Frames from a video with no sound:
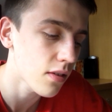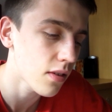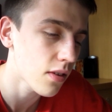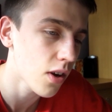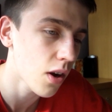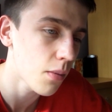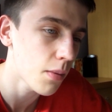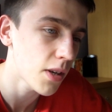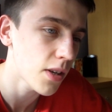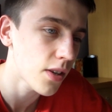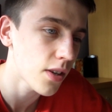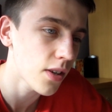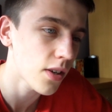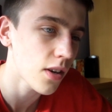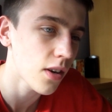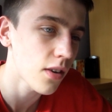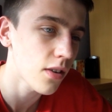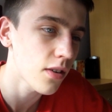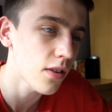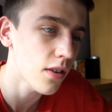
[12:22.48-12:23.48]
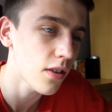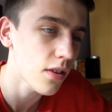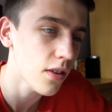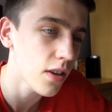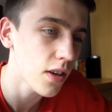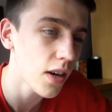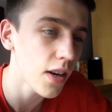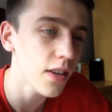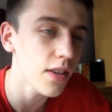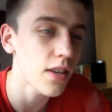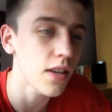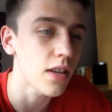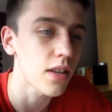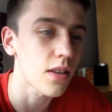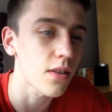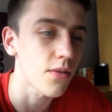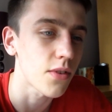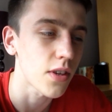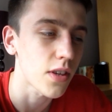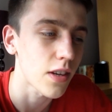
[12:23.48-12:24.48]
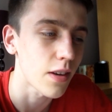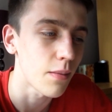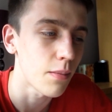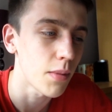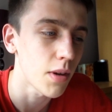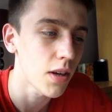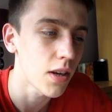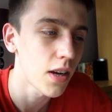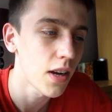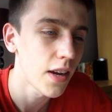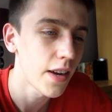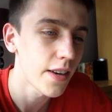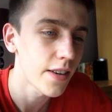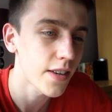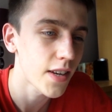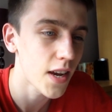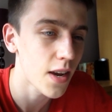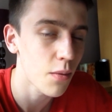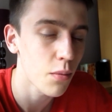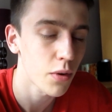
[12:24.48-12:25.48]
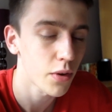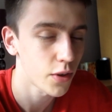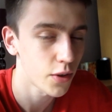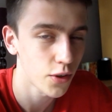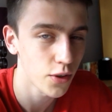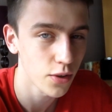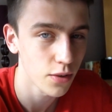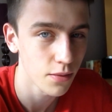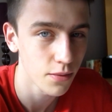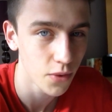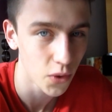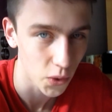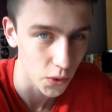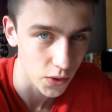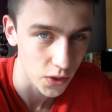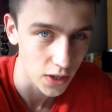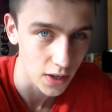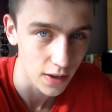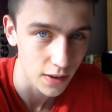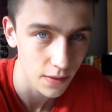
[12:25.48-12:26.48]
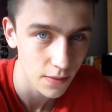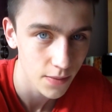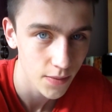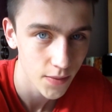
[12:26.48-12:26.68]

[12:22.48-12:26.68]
commented on the 19th of December, day 140.